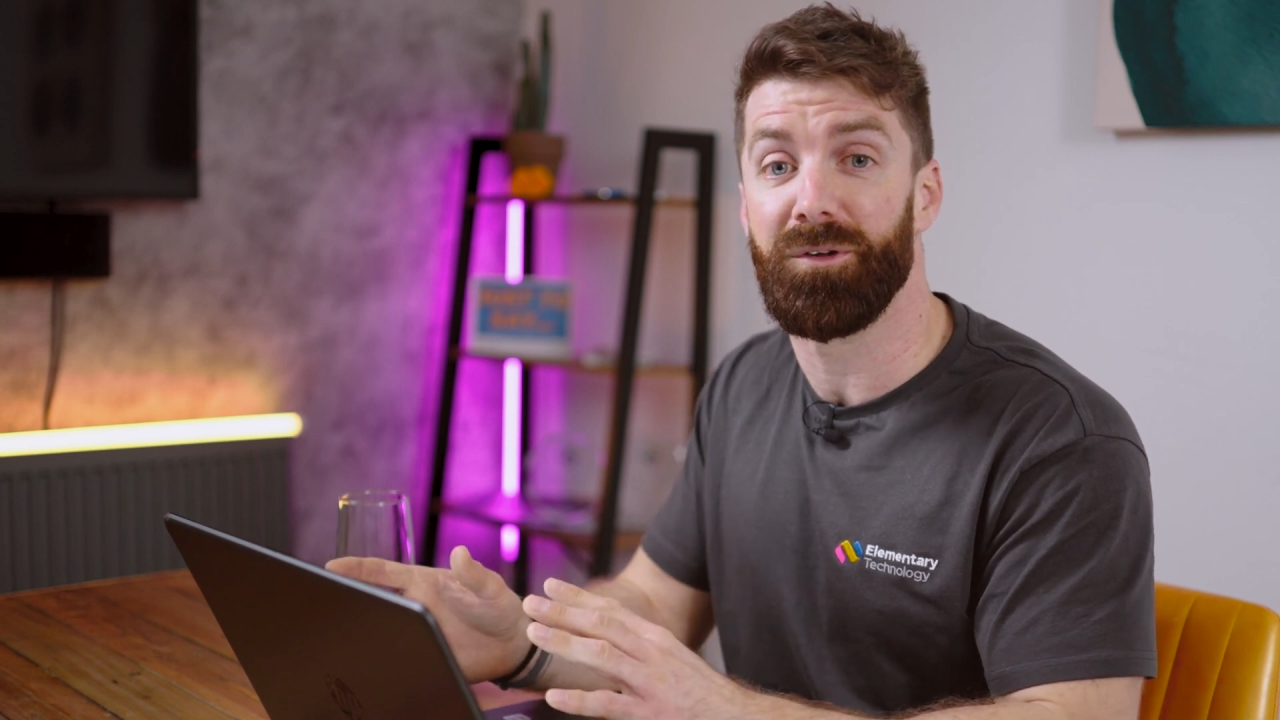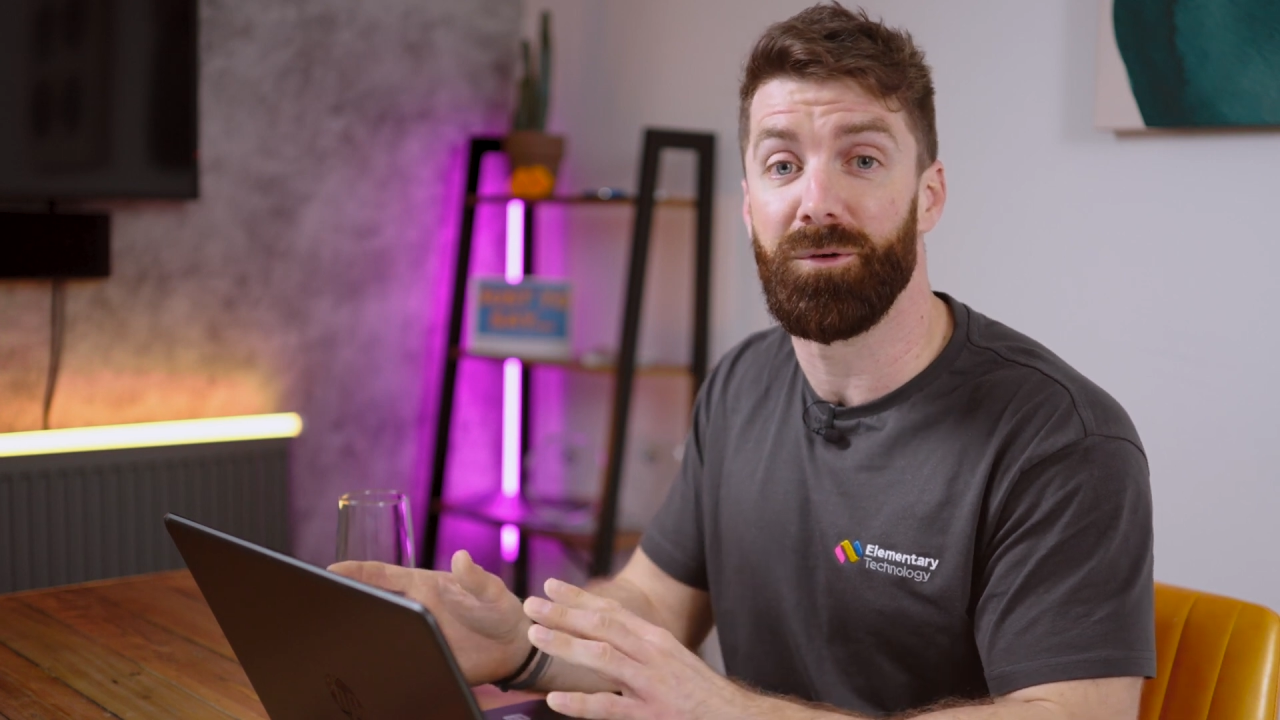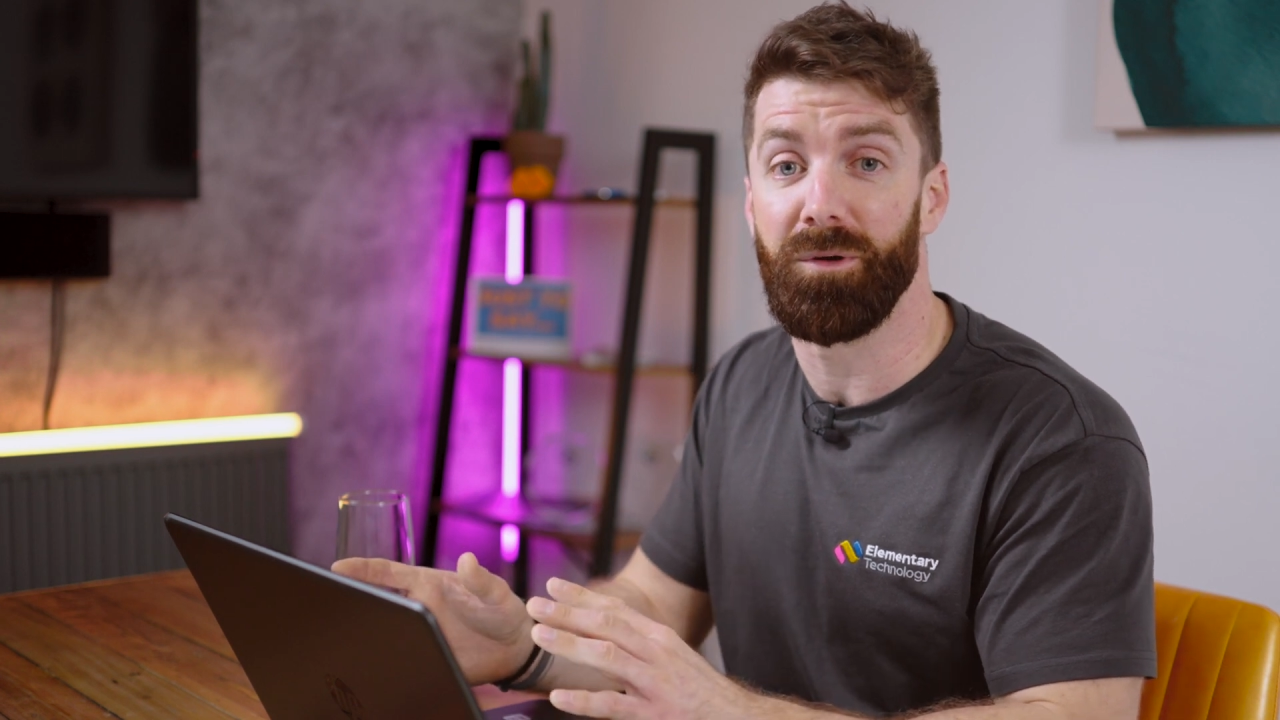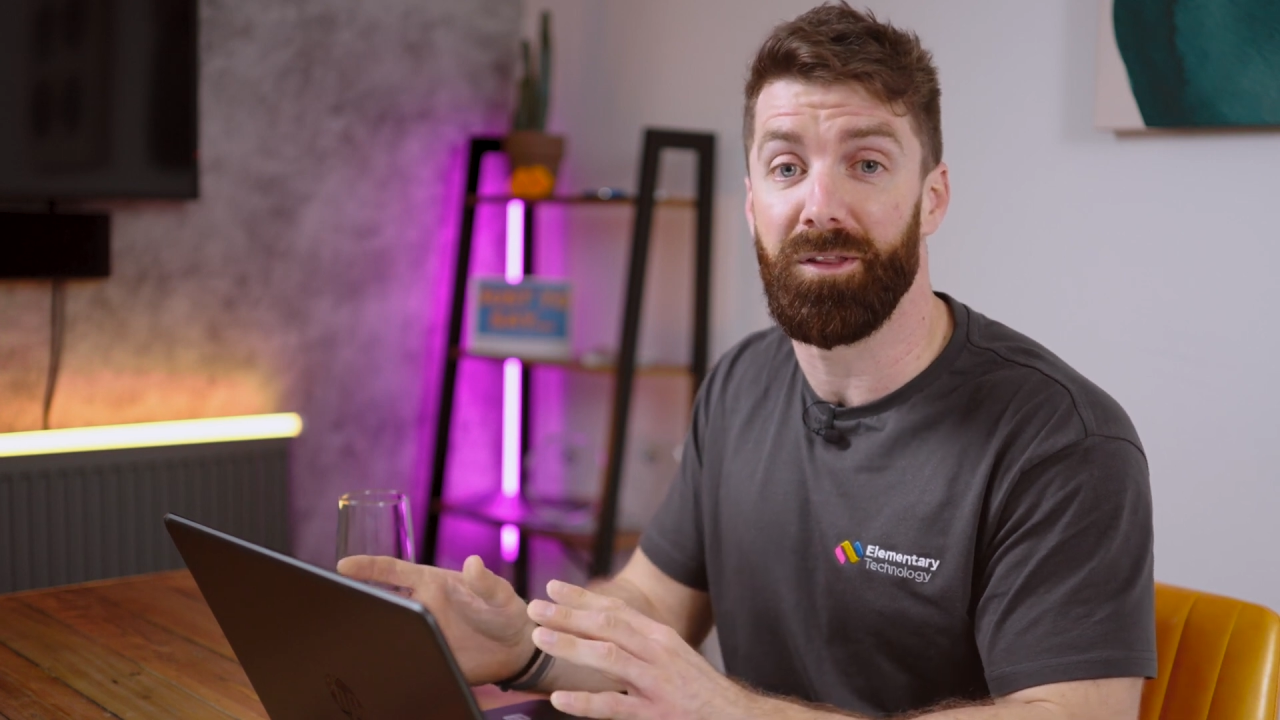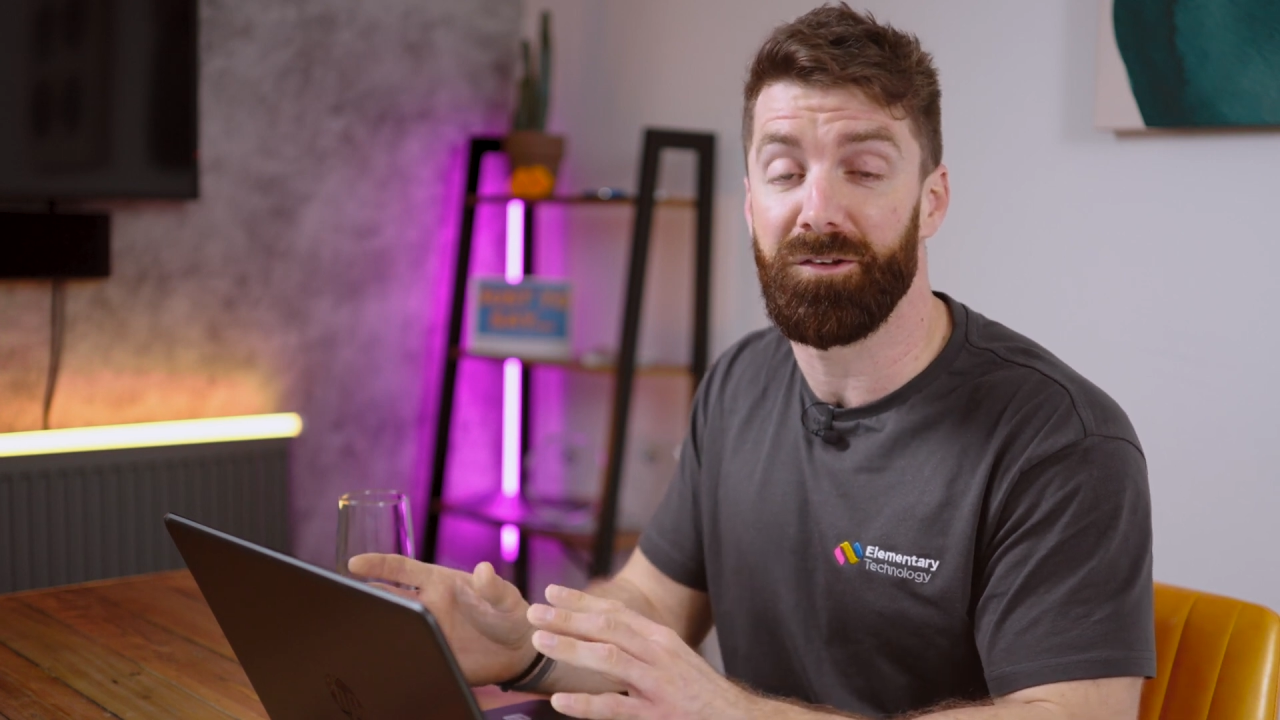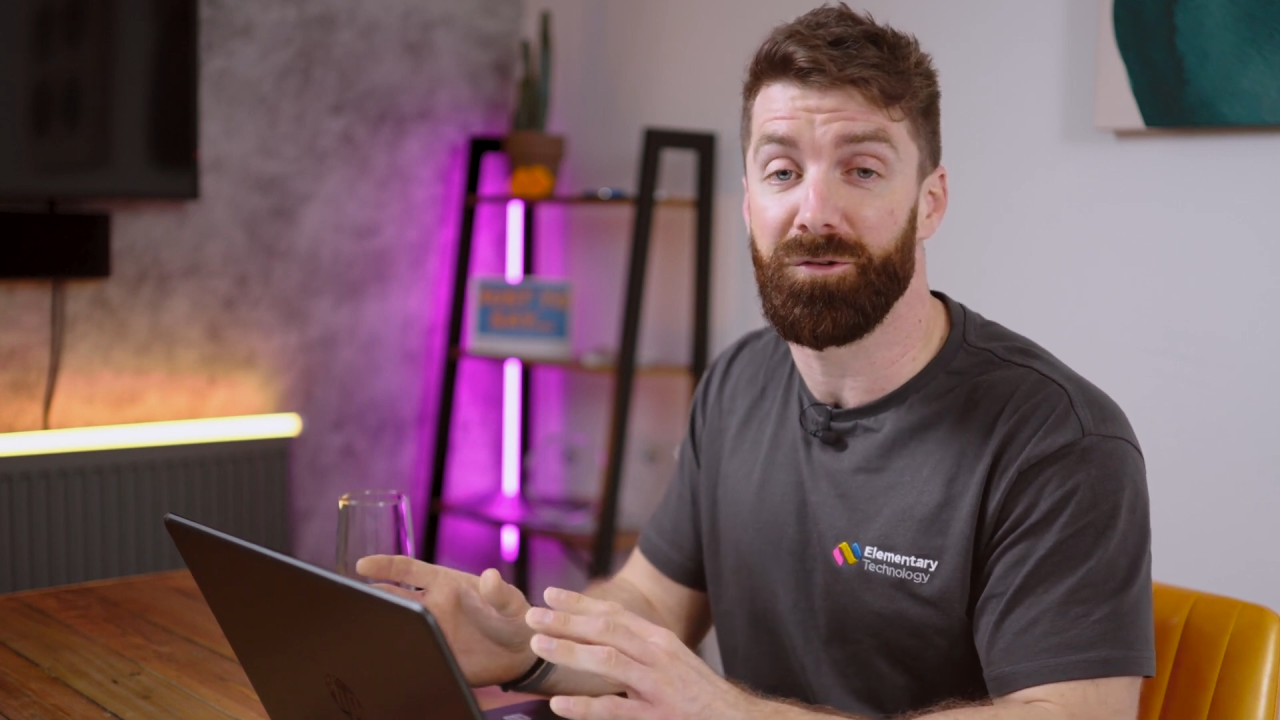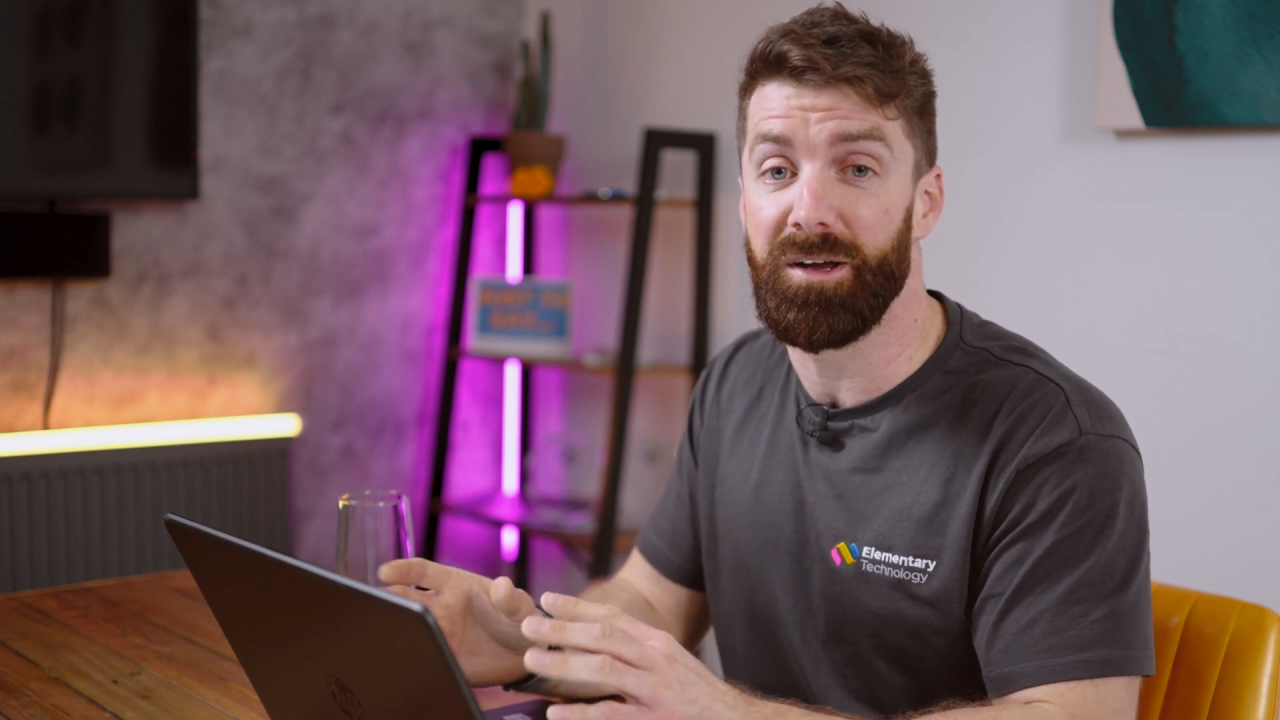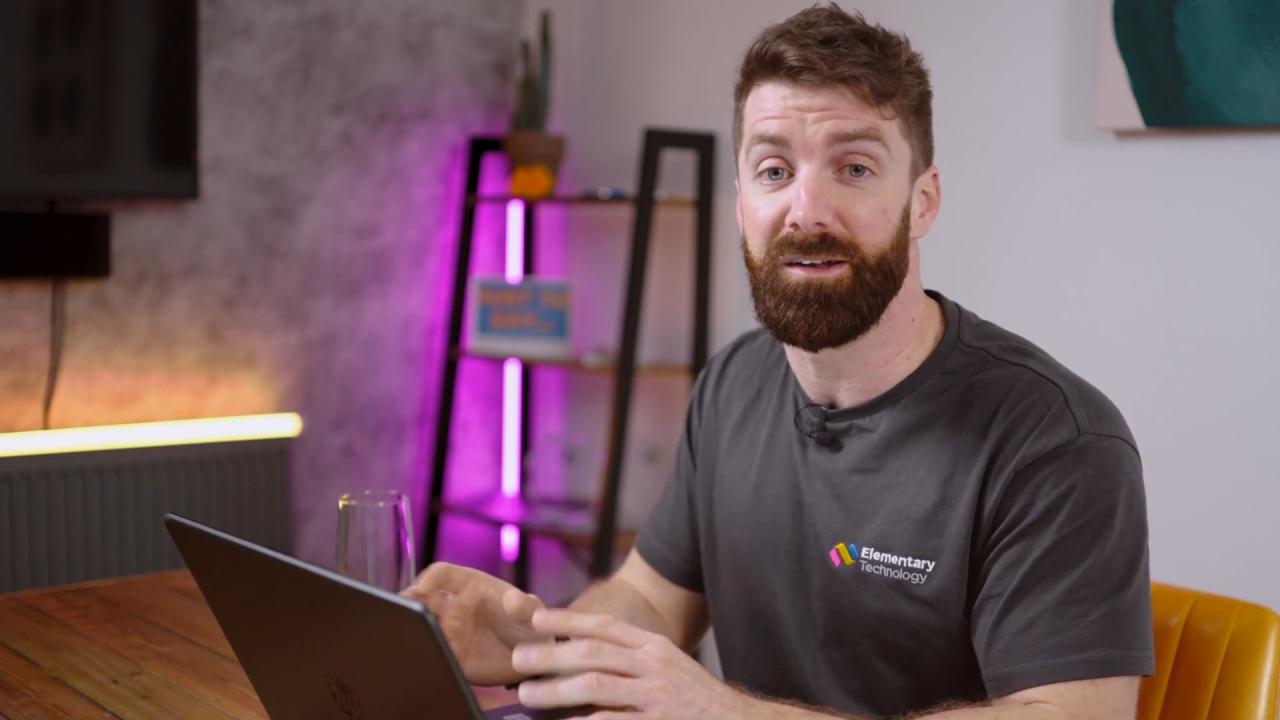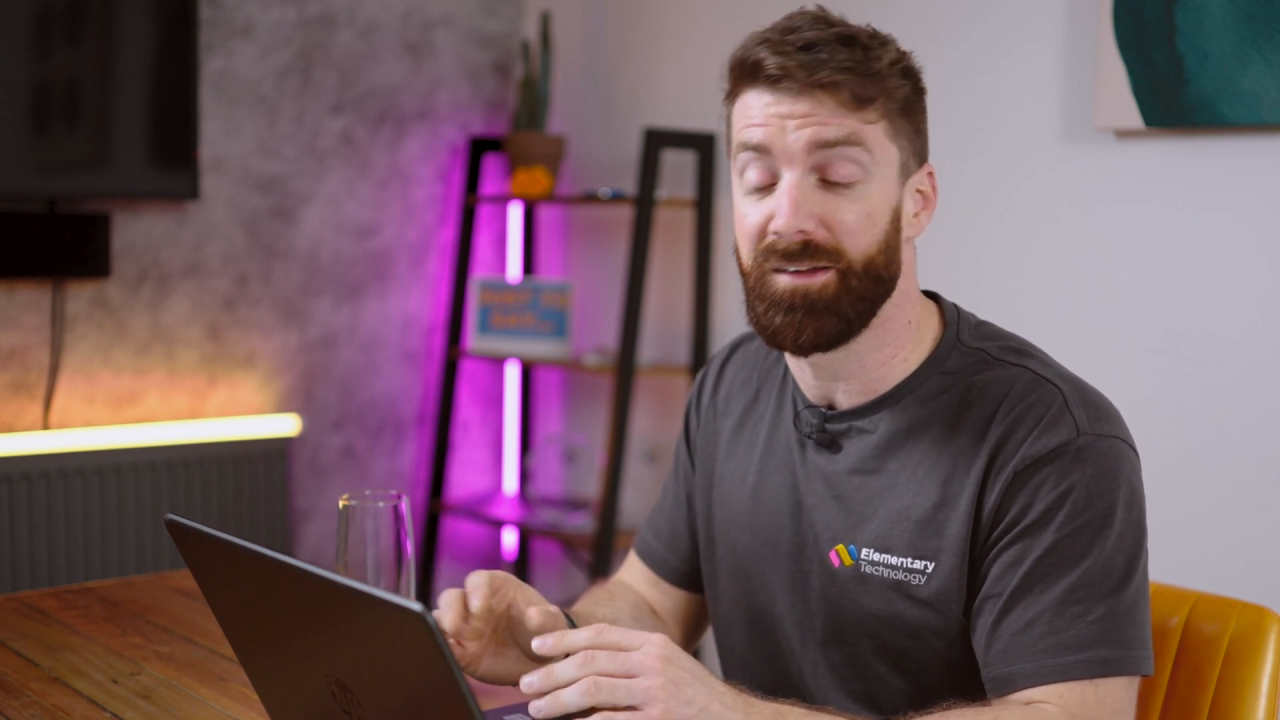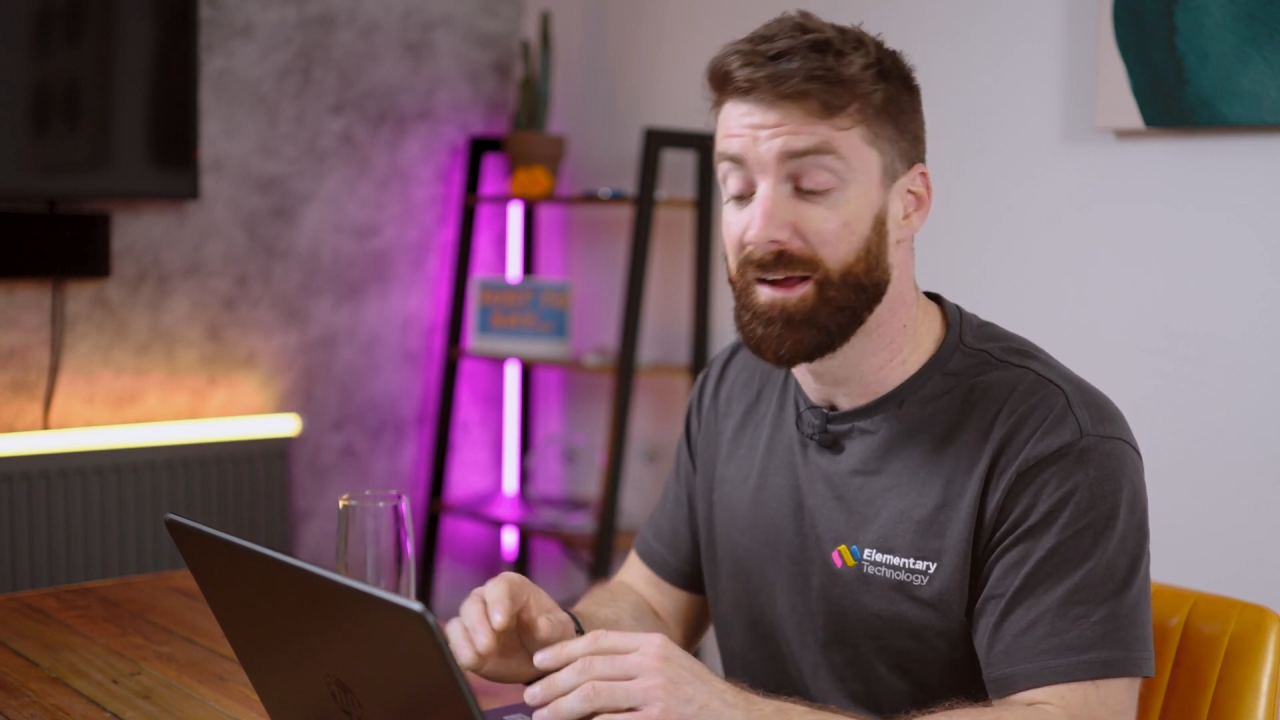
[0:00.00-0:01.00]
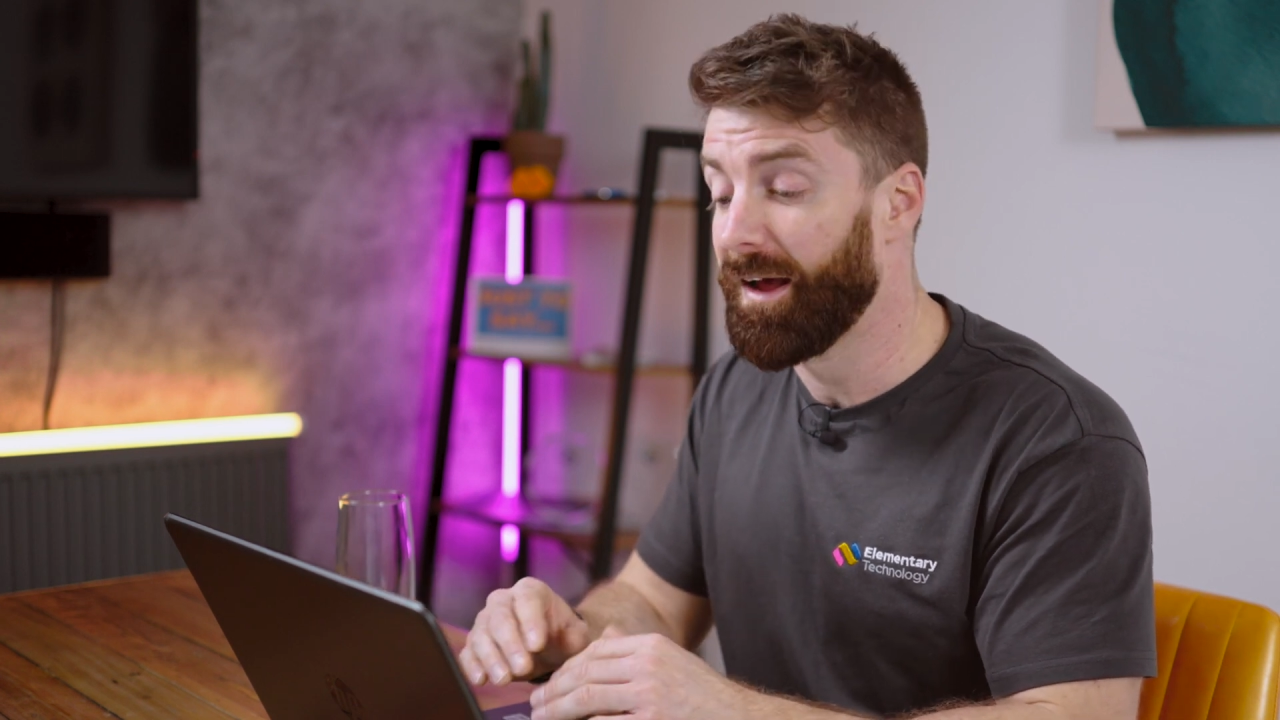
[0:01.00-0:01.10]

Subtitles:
all of the screens.